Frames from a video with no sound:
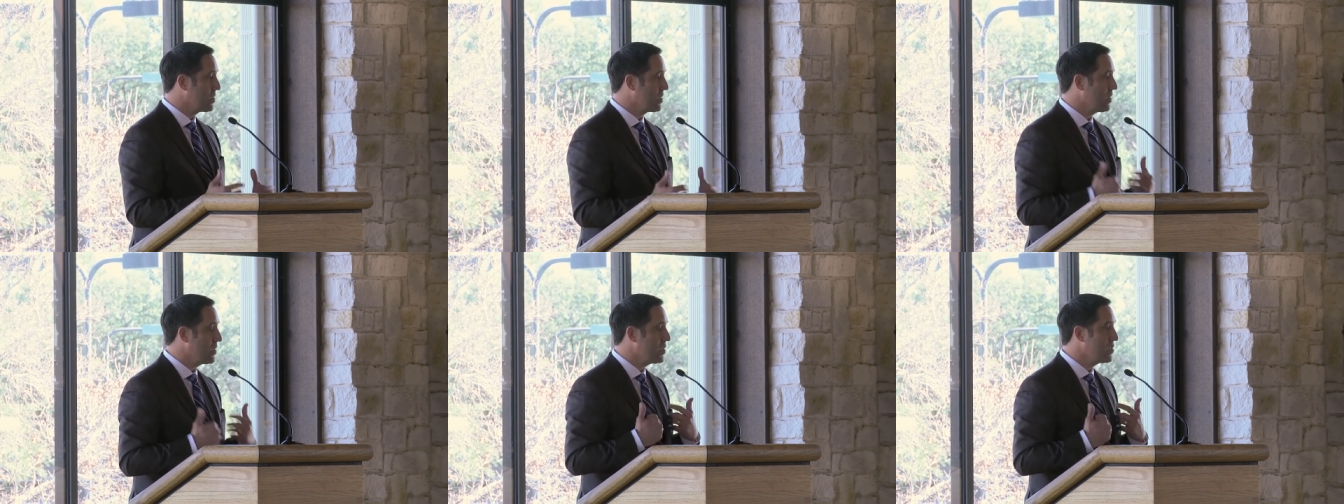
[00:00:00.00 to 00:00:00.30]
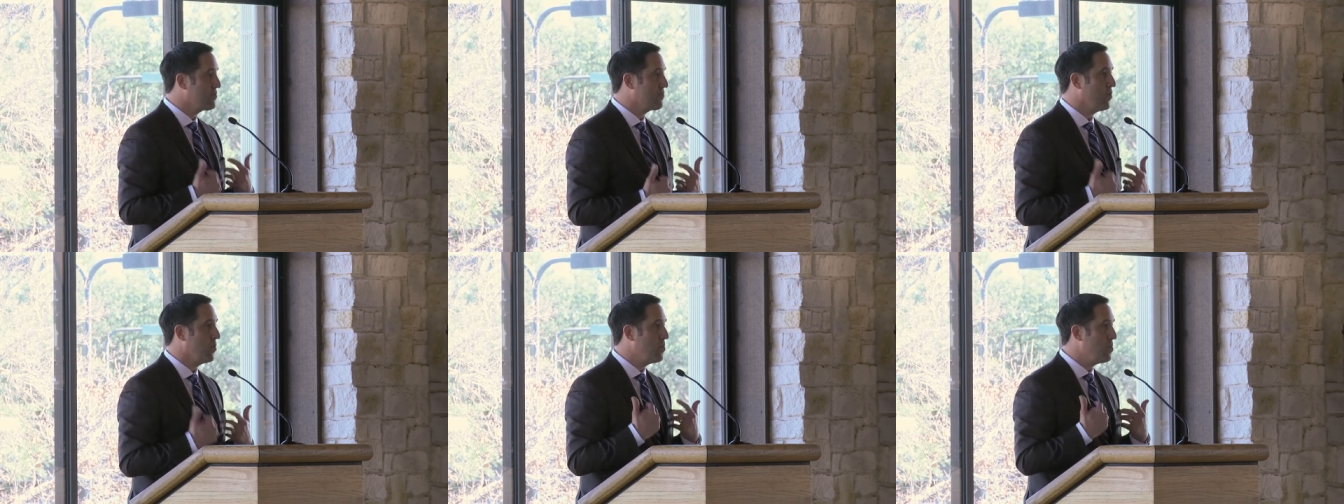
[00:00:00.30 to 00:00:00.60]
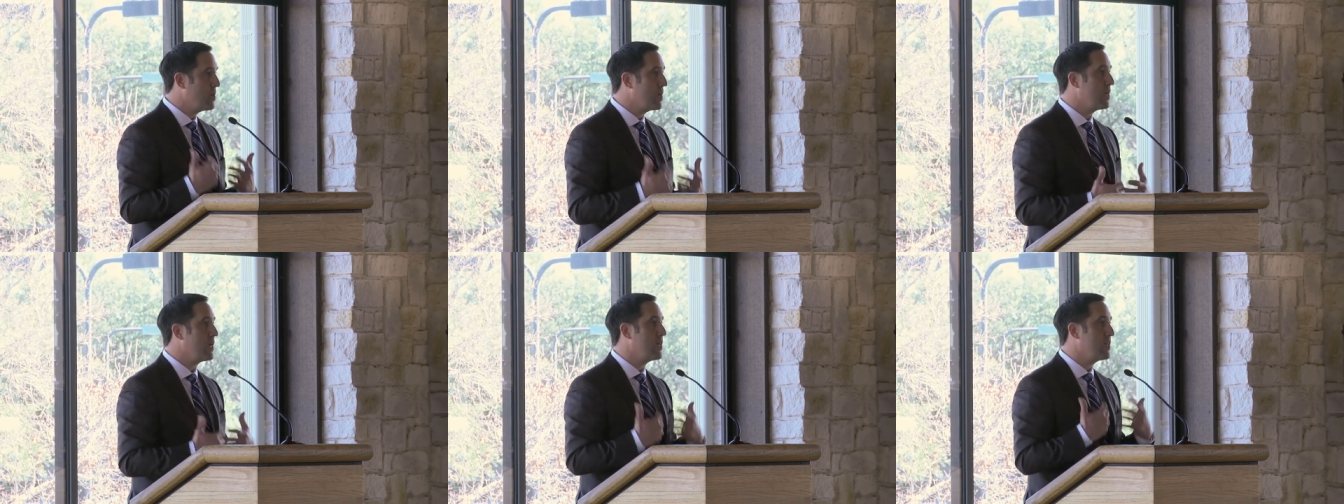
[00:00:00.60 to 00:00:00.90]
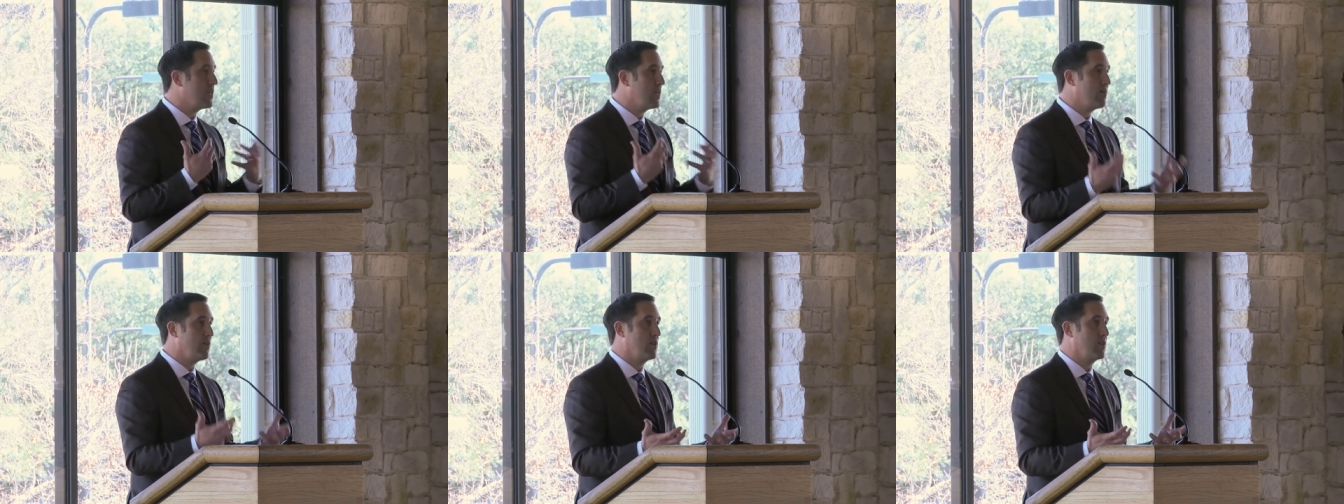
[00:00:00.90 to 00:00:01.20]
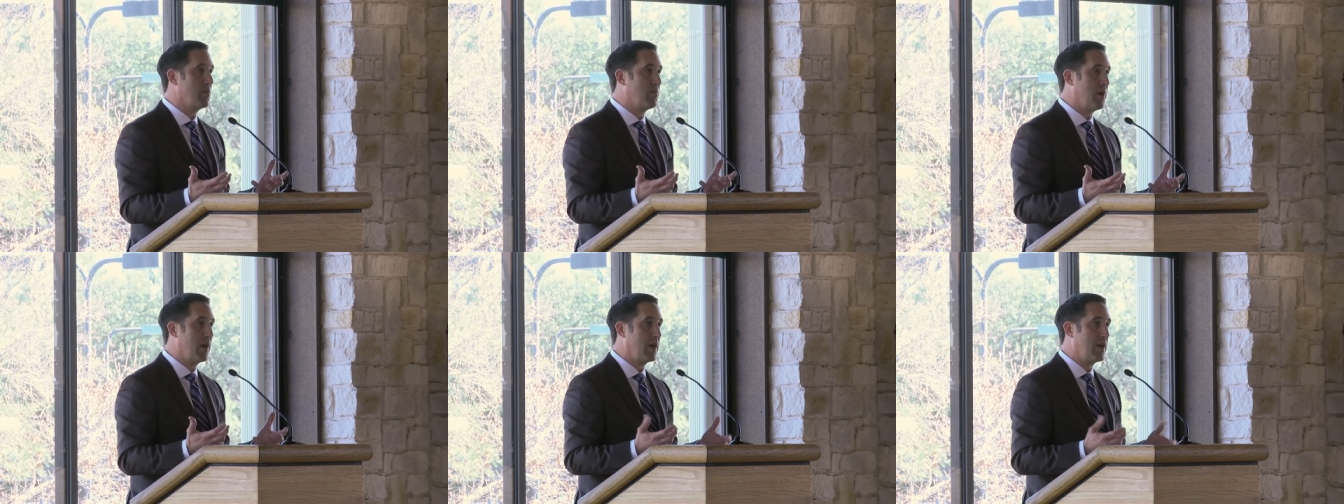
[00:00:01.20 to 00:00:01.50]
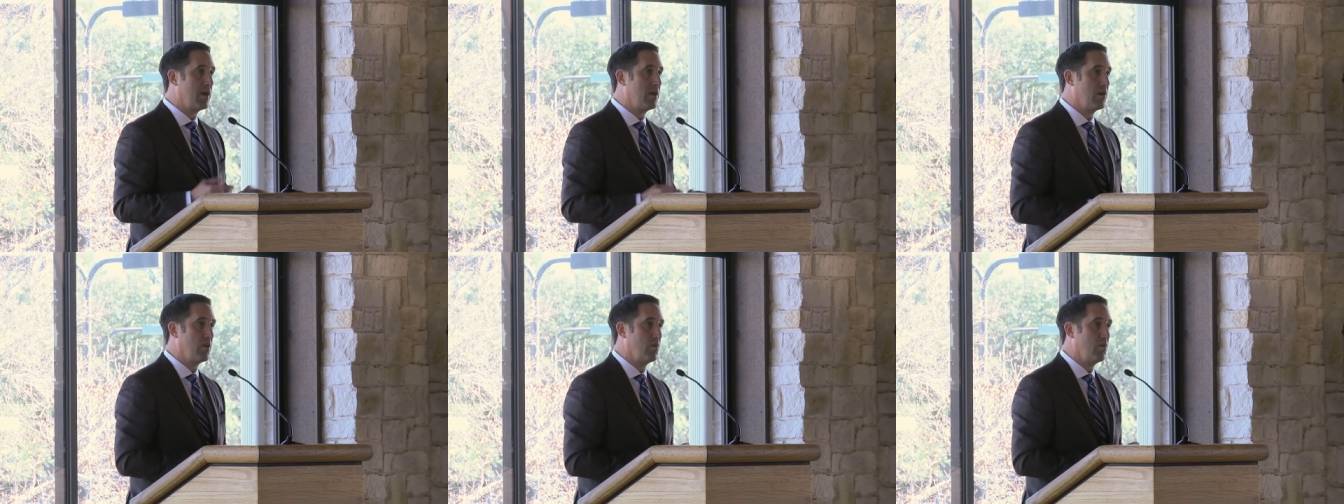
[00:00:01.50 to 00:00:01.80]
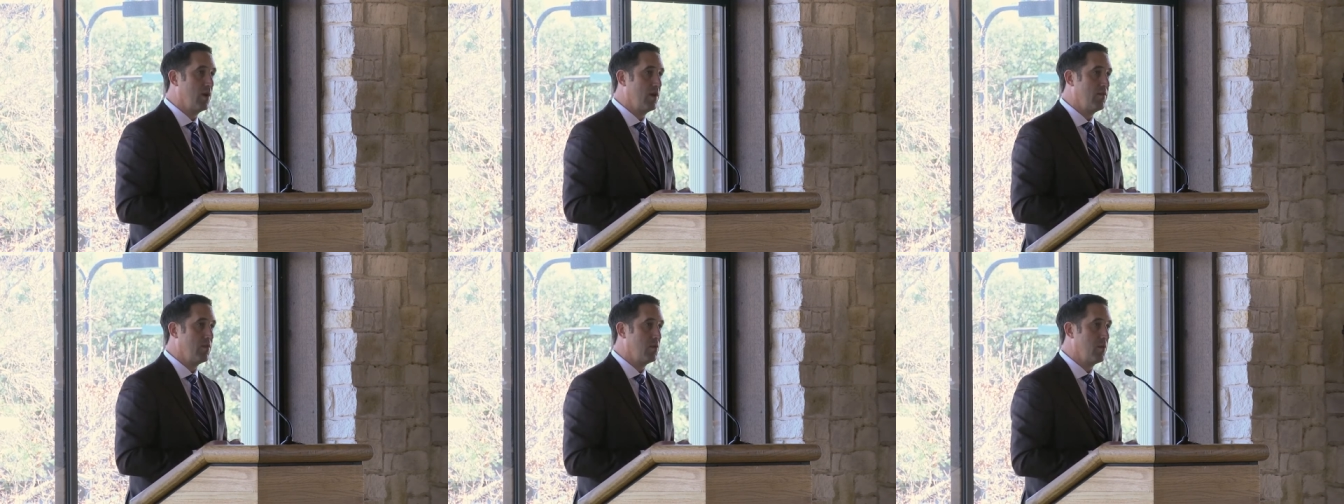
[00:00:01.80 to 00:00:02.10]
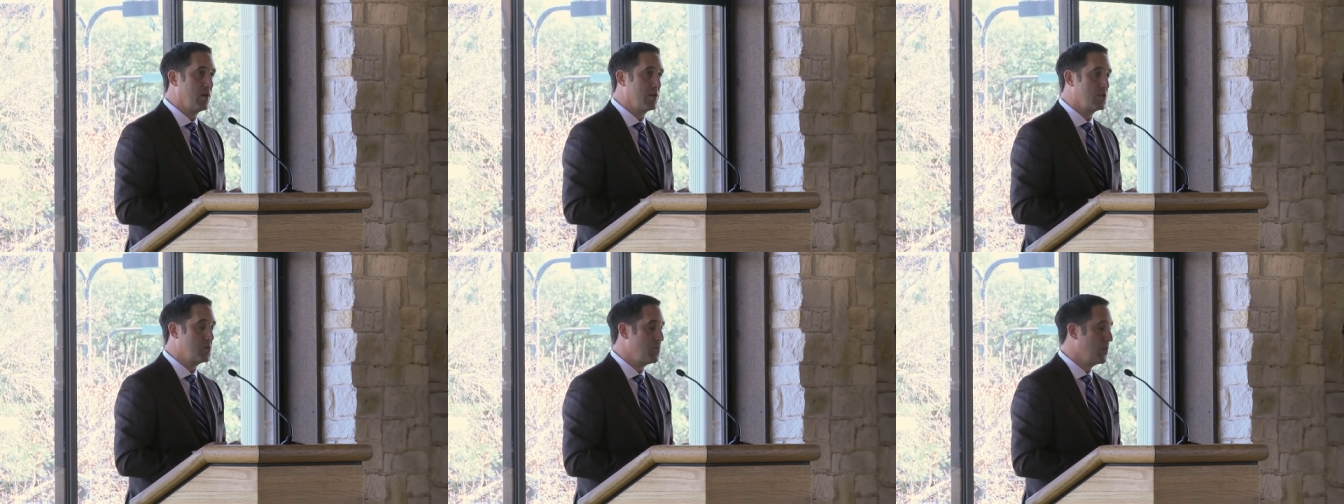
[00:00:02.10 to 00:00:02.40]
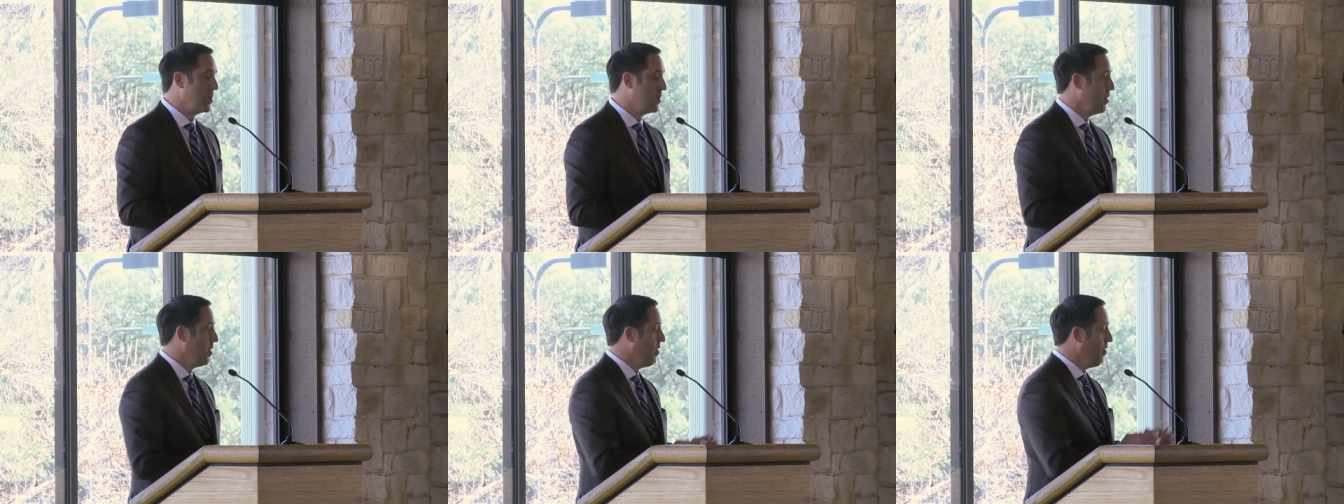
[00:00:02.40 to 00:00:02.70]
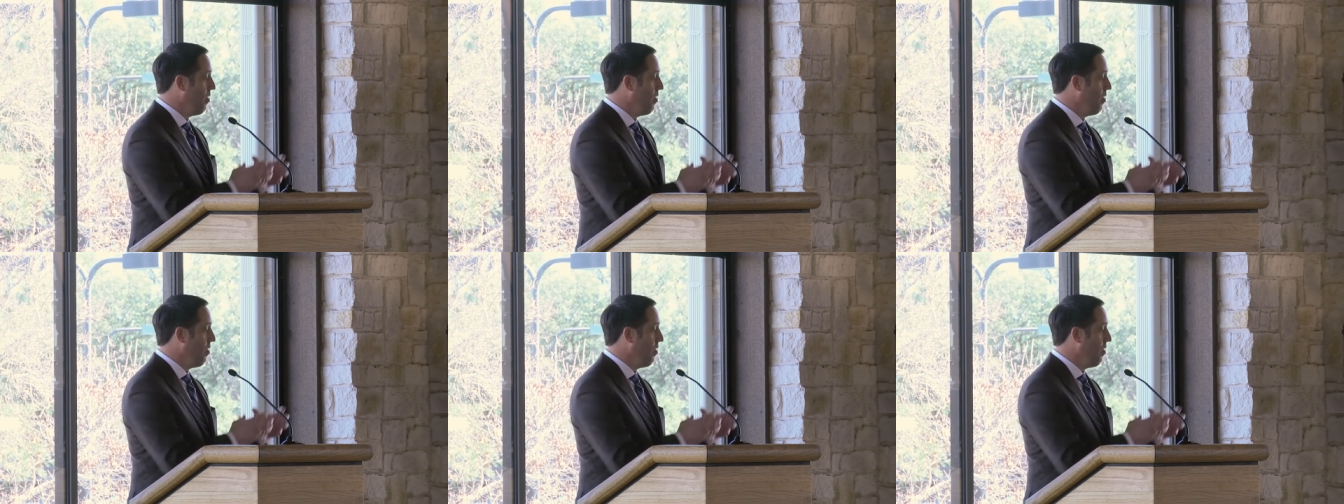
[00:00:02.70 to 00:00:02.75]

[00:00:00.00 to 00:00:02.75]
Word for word: at least for me giving the biennial revenue estimate.